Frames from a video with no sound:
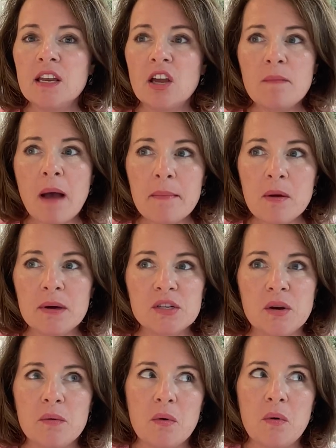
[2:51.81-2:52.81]
Now you might be
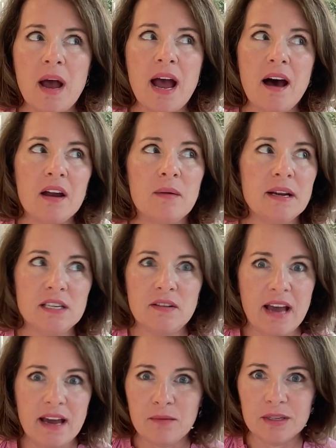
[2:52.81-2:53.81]
wondering, well, how do I
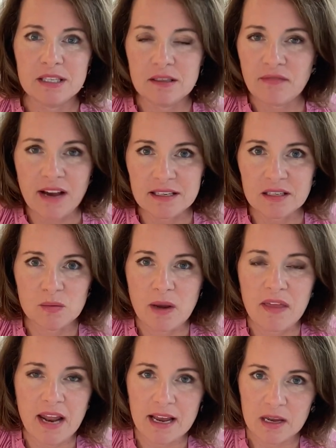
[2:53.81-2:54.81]
do that? What's the fastest
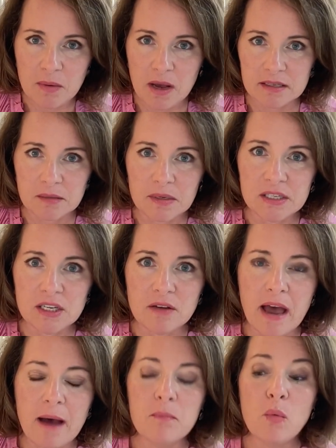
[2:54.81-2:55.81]
way that I could possibly do
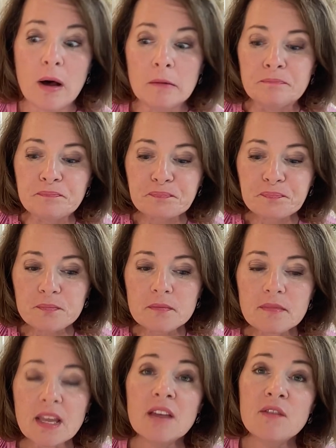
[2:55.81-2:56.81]
that? Well,
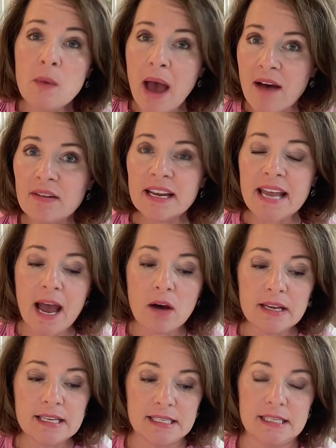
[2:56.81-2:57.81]
if you have an
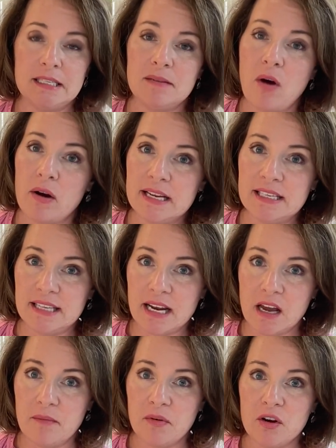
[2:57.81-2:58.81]
accounting system already
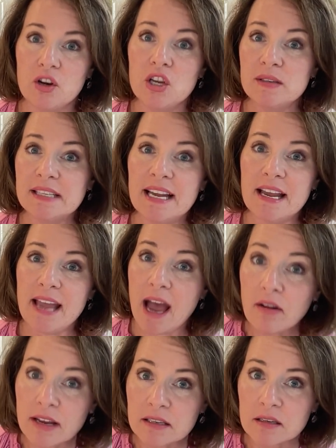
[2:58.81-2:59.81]
set up, or you're using accounting